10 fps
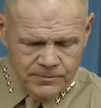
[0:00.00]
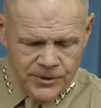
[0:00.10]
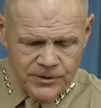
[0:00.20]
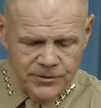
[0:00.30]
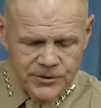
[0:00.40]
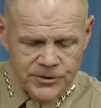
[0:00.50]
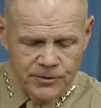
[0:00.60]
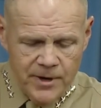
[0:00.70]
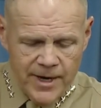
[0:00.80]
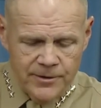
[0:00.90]
But there is
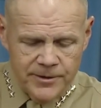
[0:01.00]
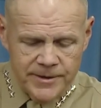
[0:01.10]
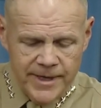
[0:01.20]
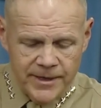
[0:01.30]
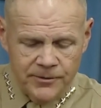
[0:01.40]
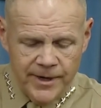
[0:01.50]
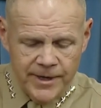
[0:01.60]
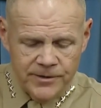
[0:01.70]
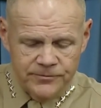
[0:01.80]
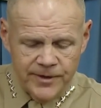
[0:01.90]
no honor in
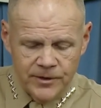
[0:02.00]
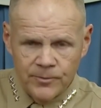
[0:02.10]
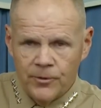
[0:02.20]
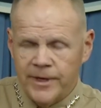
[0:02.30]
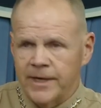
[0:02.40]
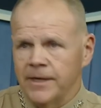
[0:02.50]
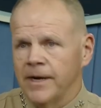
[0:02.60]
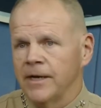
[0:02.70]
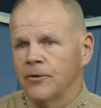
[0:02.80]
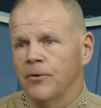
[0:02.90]
denigrating a fellow Marine in
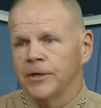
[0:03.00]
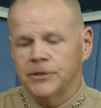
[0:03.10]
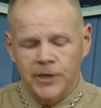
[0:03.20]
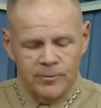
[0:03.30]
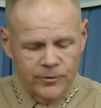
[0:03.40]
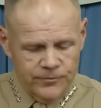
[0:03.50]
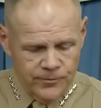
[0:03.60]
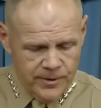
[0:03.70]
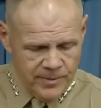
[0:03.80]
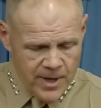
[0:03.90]
any way, shape, or
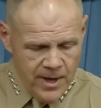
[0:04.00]
form.